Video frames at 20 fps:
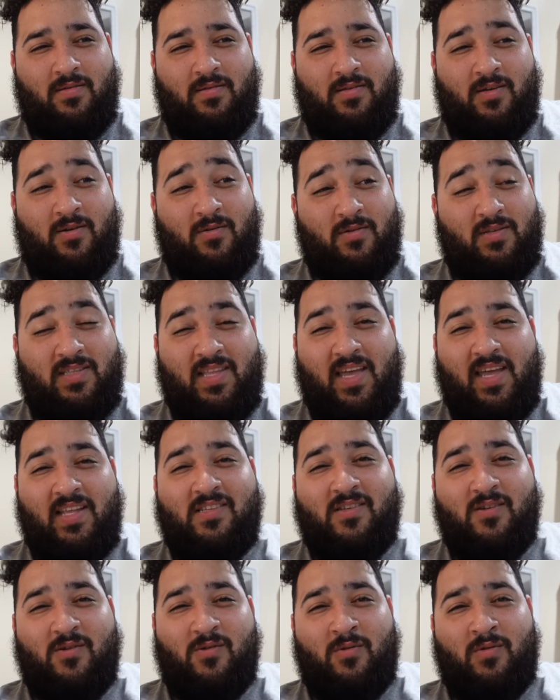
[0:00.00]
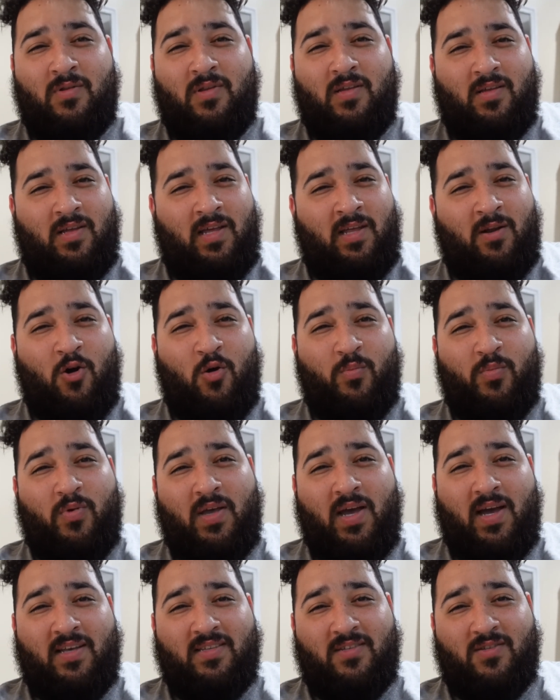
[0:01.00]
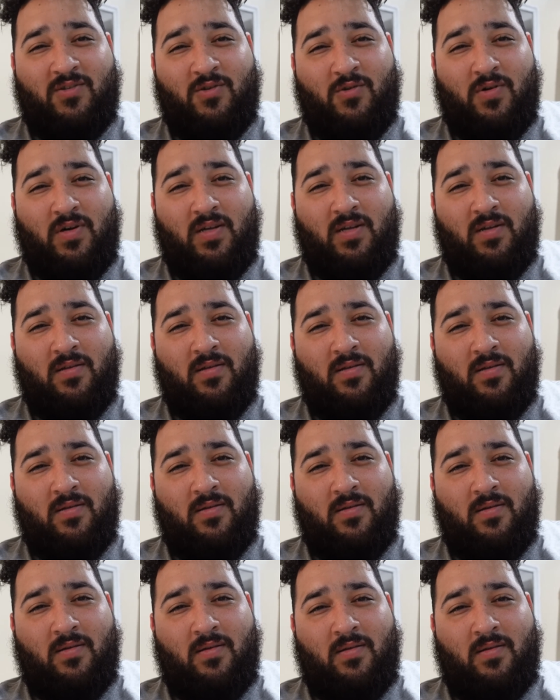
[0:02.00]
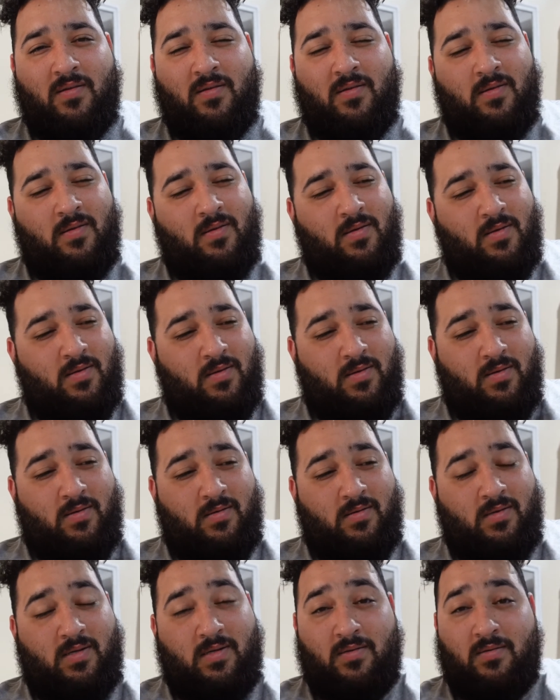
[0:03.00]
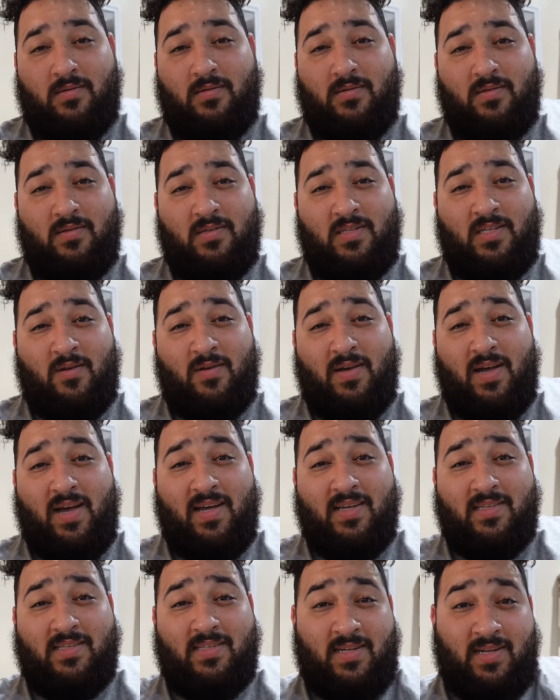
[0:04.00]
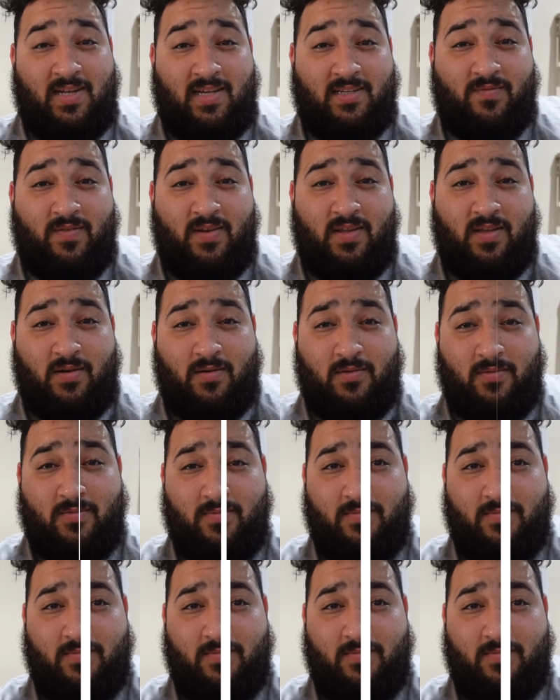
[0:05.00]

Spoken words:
So stay tuned and hope you guys enjoy. So see you guys in the next video.